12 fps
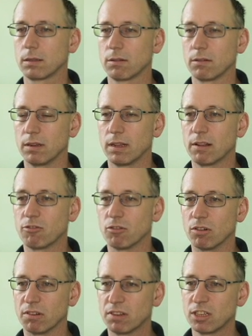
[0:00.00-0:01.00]
Right, that's
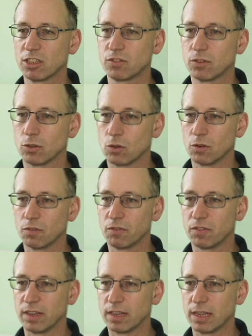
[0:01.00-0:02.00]
wrong. Search for
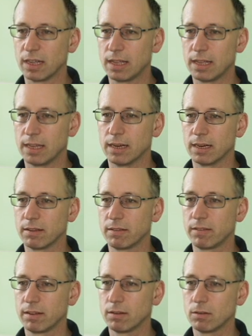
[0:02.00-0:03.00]
config in
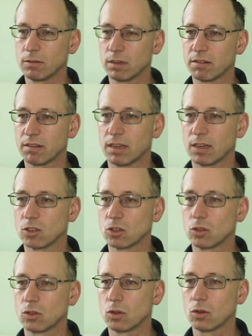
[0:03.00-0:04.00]

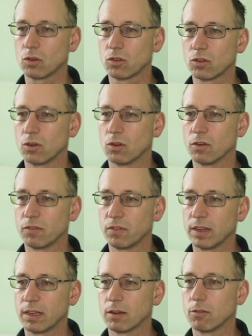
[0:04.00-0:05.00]

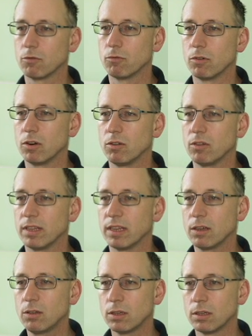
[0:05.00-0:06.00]
~/.config
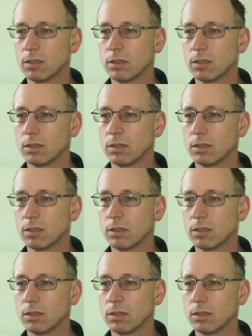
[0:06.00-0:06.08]
rodeo